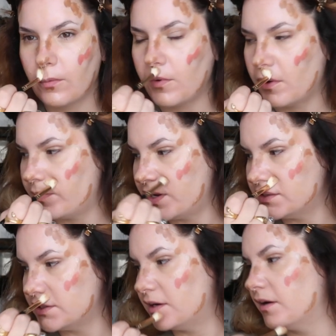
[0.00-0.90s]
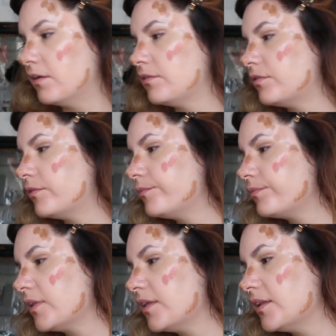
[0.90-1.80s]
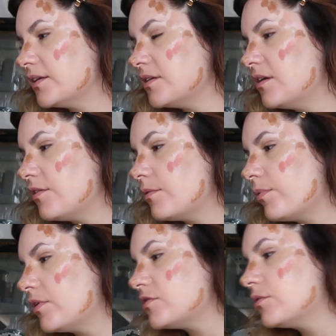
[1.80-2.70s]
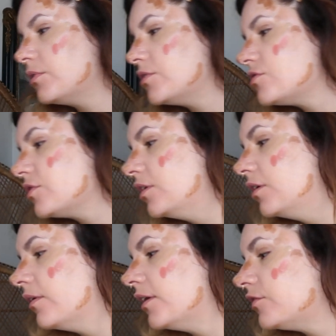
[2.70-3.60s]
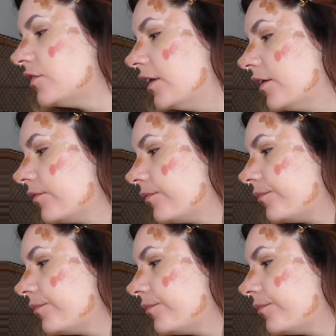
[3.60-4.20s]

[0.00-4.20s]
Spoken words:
well blended enough. There's another brush I want to show you actually.